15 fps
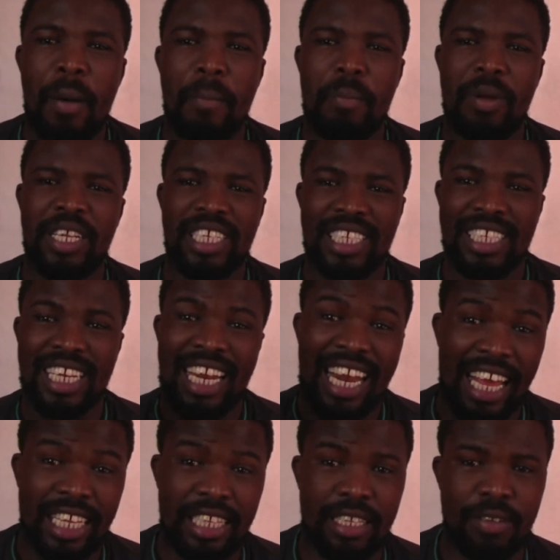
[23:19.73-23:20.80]
Please
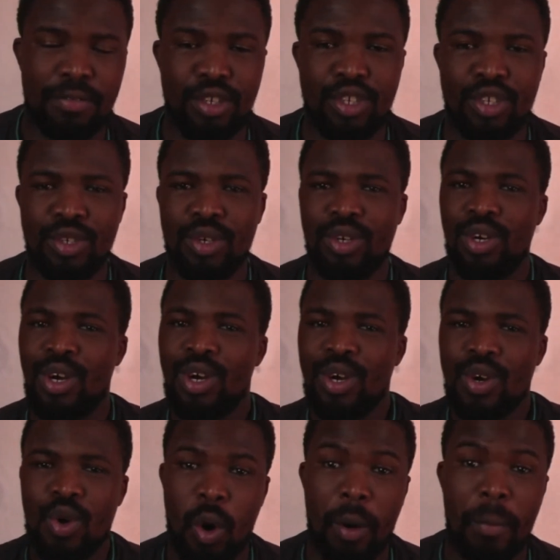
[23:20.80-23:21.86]
like the video,
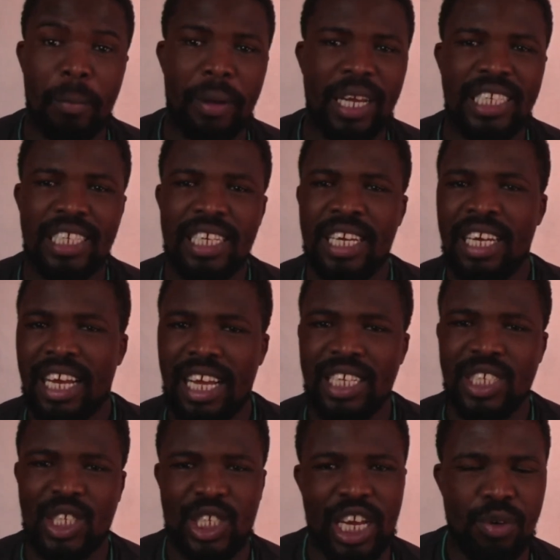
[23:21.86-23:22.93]
comment,
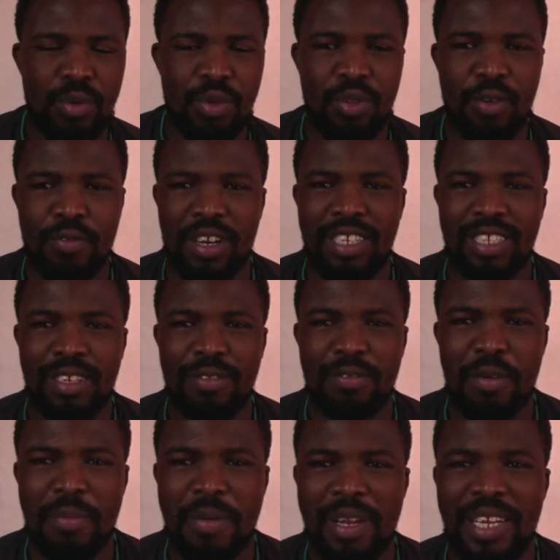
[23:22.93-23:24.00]
and share it with your friends and
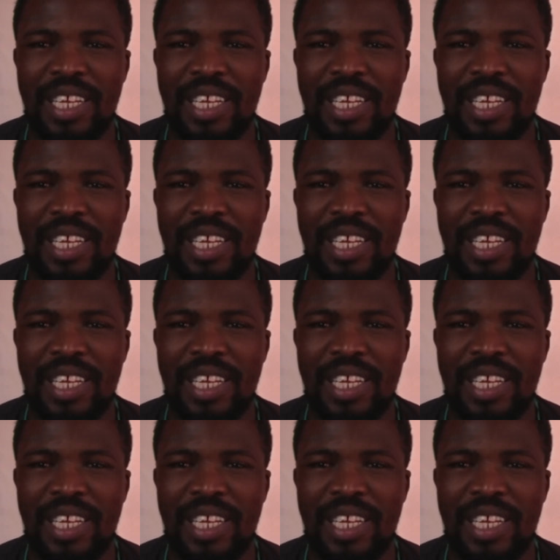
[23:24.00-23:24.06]
family.